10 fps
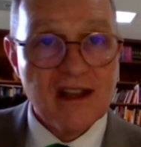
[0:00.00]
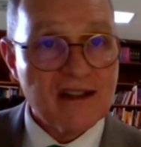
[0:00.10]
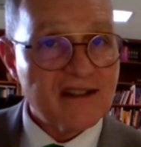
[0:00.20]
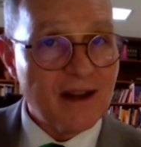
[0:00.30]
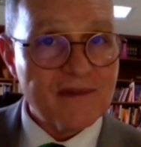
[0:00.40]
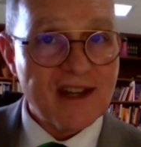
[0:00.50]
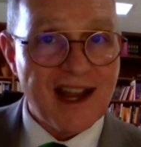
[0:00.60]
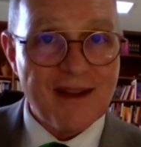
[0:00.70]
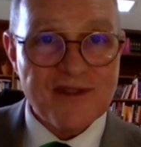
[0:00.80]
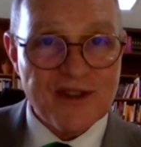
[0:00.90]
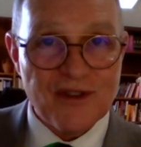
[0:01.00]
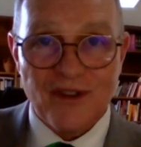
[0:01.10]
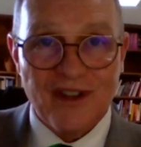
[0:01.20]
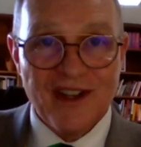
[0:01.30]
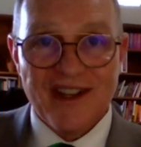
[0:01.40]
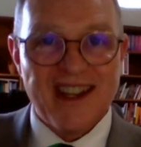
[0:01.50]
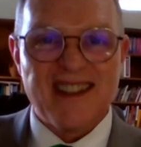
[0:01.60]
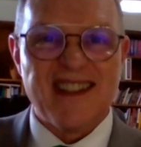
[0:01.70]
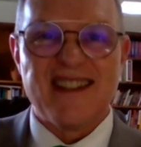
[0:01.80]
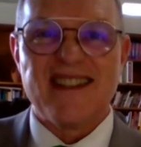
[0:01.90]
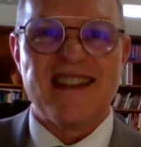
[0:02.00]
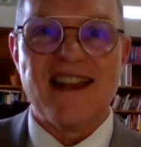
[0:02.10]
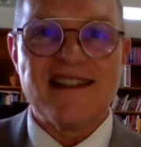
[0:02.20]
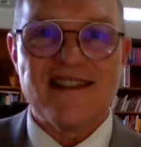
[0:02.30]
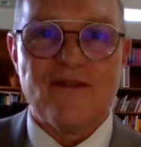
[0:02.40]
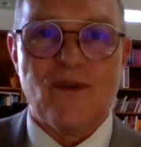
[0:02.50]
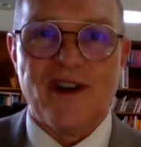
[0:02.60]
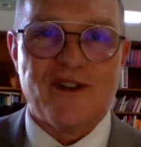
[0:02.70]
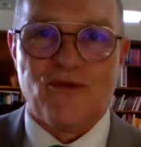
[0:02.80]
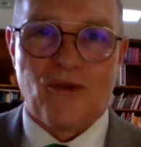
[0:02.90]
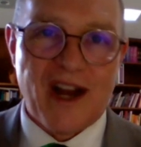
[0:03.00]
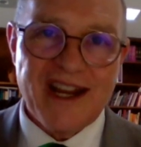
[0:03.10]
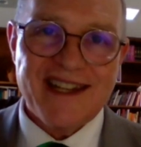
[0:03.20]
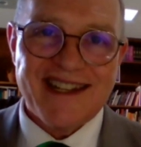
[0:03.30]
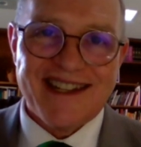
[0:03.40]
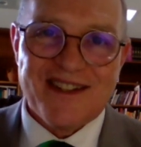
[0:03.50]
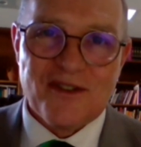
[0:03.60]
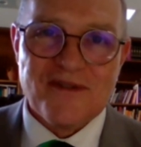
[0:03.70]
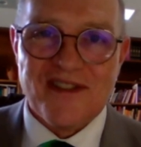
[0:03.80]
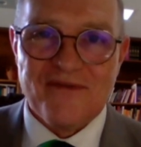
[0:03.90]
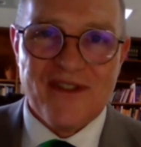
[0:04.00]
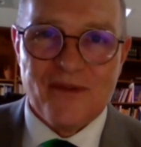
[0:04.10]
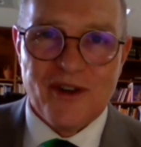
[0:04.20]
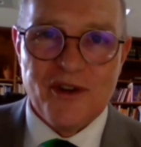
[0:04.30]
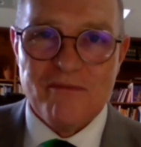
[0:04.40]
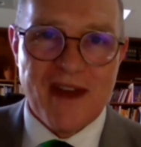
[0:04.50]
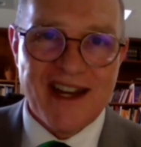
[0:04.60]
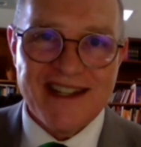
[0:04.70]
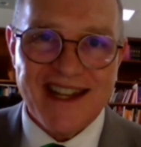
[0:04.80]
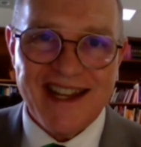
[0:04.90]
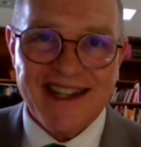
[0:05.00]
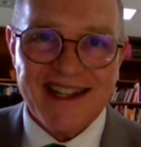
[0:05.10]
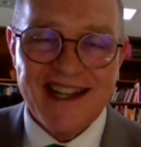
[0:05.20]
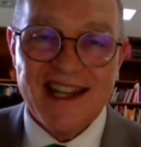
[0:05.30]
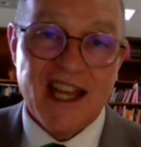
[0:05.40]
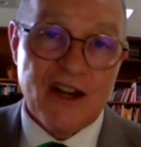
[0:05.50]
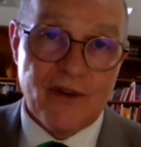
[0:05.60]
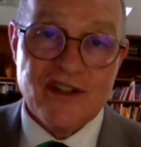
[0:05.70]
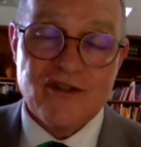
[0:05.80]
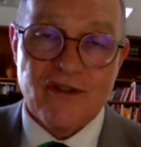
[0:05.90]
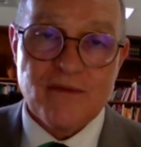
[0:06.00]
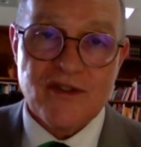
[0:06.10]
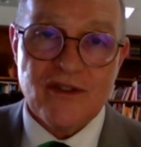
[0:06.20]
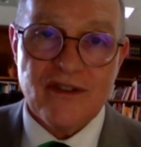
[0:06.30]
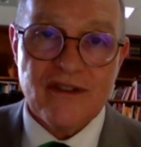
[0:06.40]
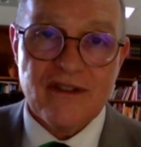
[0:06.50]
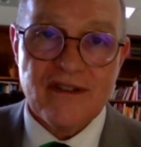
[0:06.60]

Sometimes you'll get this sense of what is right in terms of when you meditate and read scripture.